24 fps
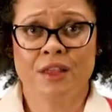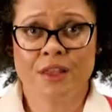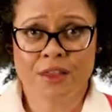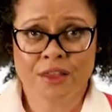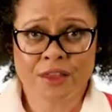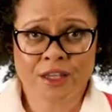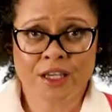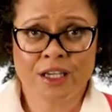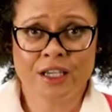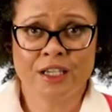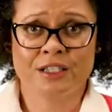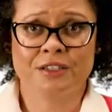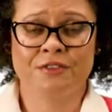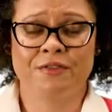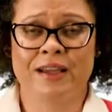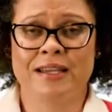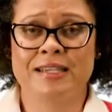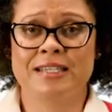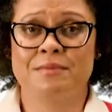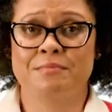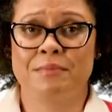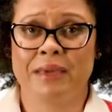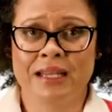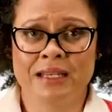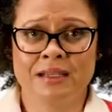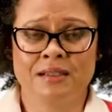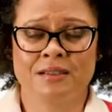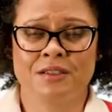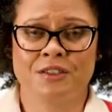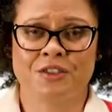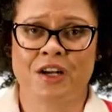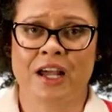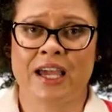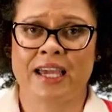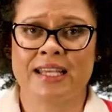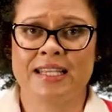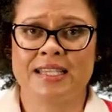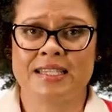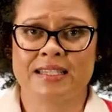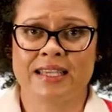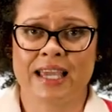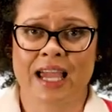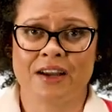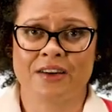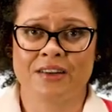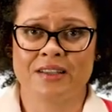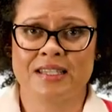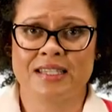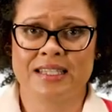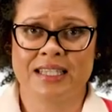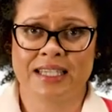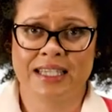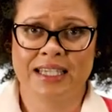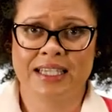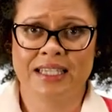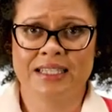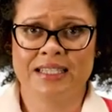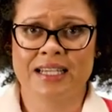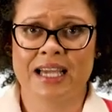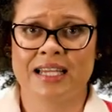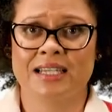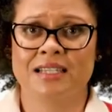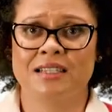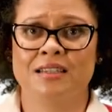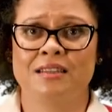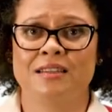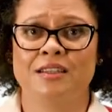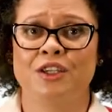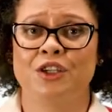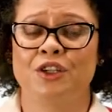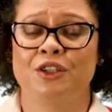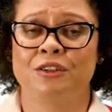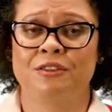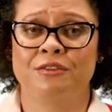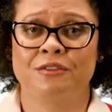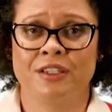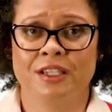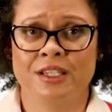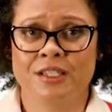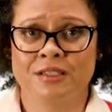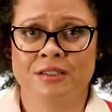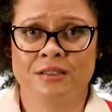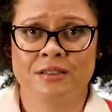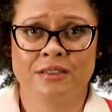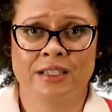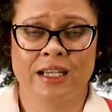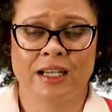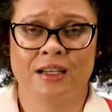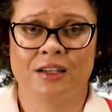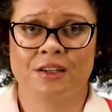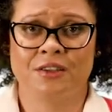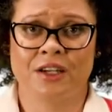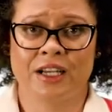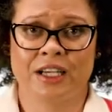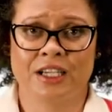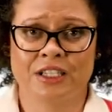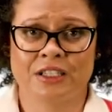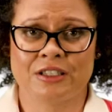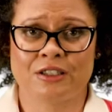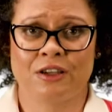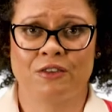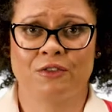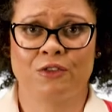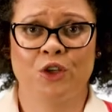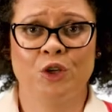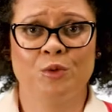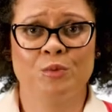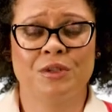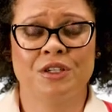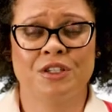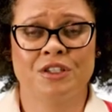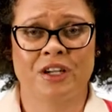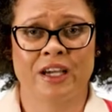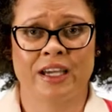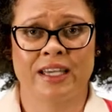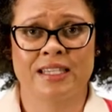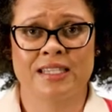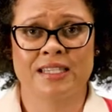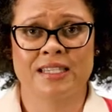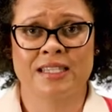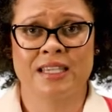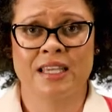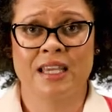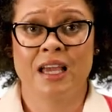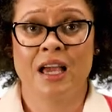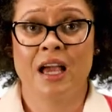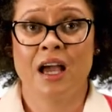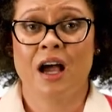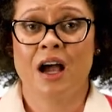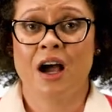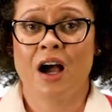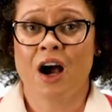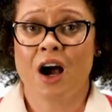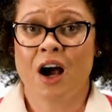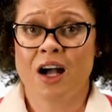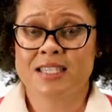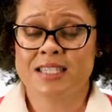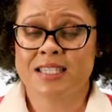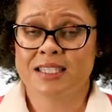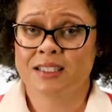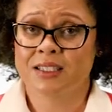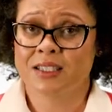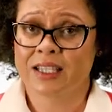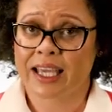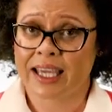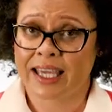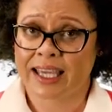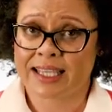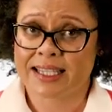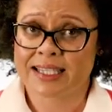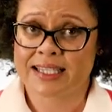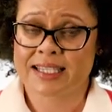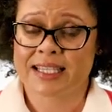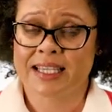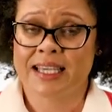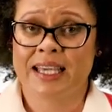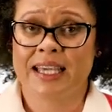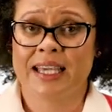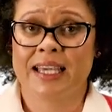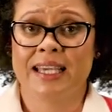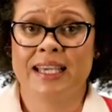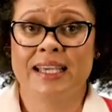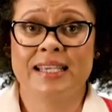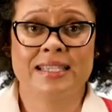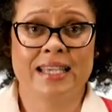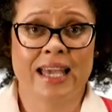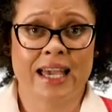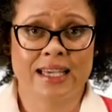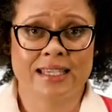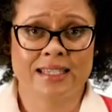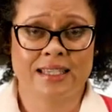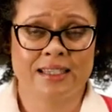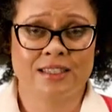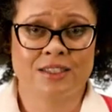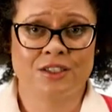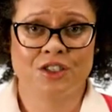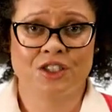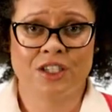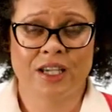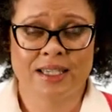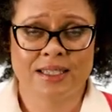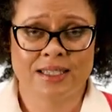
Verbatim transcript: The third fundamental rights guaranteed under the Universal Declaration of Human Rights, Article 8, is access to